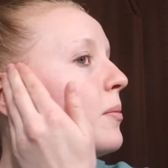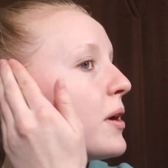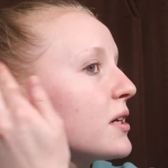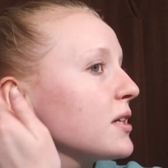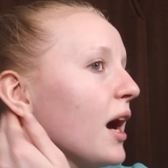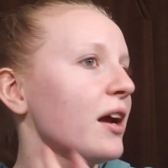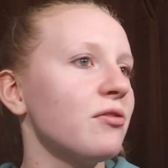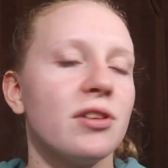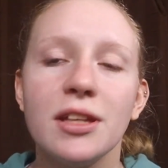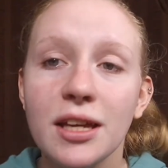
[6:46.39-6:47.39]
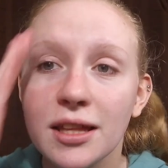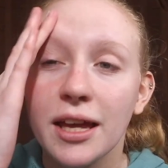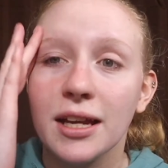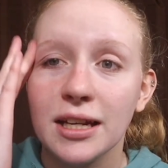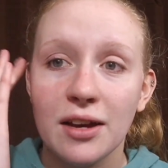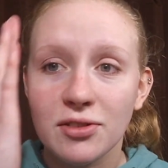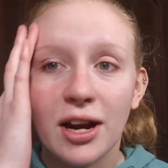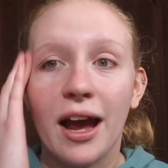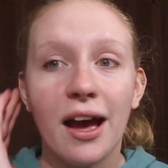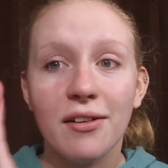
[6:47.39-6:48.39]
because I really like never
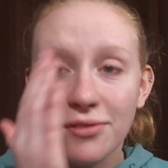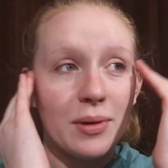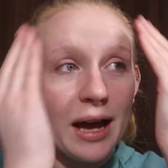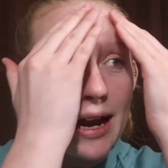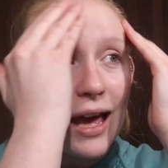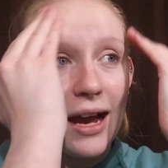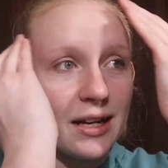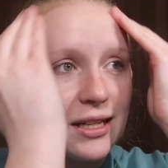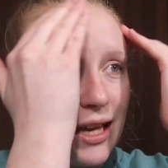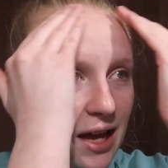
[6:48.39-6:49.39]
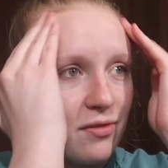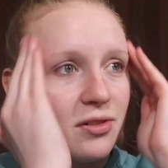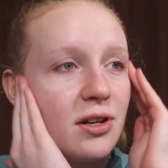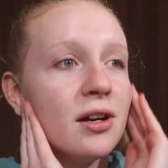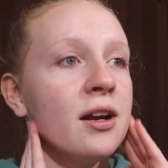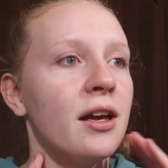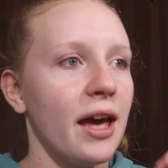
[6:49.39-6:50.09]
have bad acne ever.